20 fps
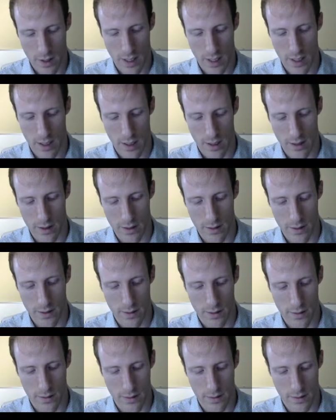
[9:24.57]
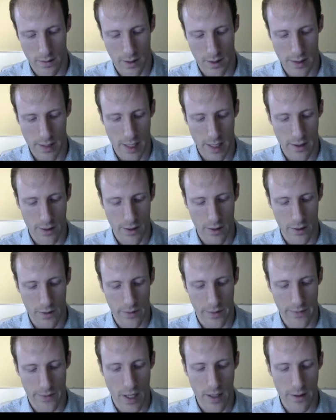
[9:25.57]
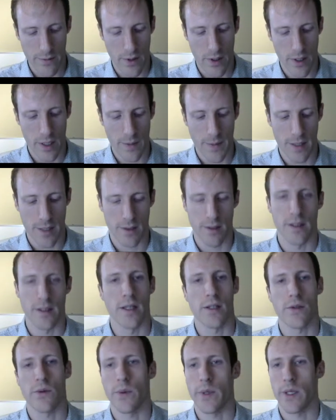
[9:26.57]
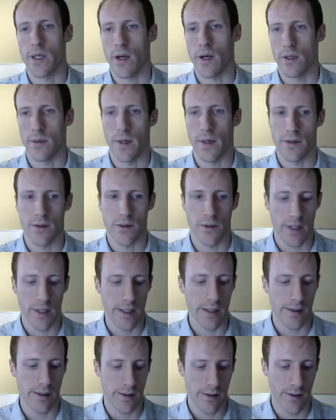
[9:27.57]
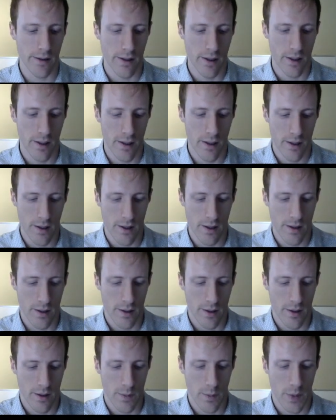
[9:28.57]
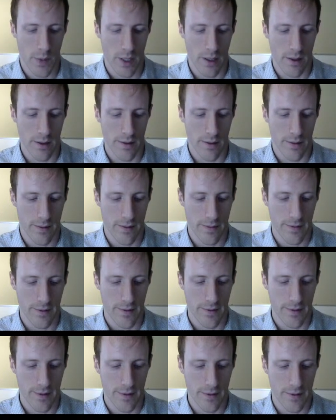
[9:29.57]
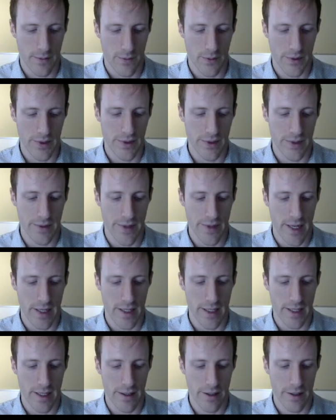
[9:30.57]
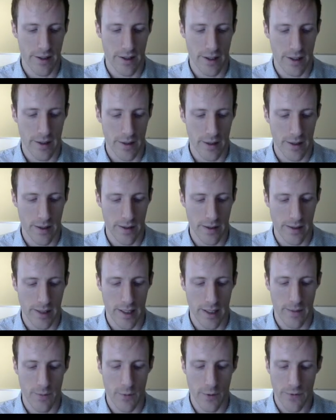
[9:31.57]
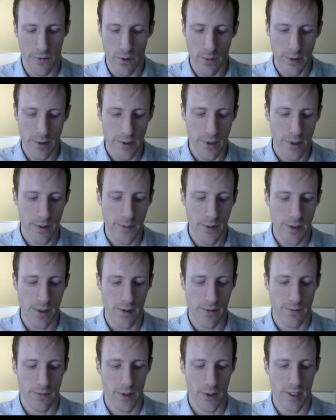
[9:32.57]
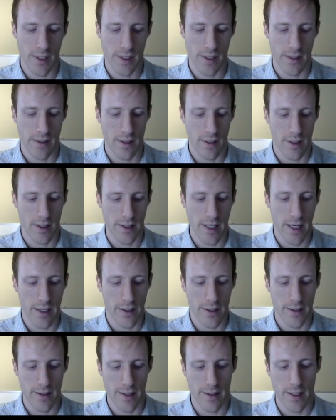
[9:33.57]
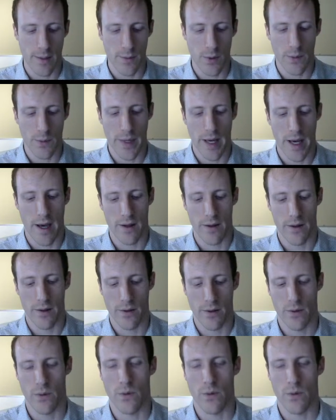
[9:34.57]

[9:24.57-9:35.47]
And a cycle, we've kind of already mentioned this when we talked about trees, but we'll define it here in slightly more formal terms, which is a cycle is a simple path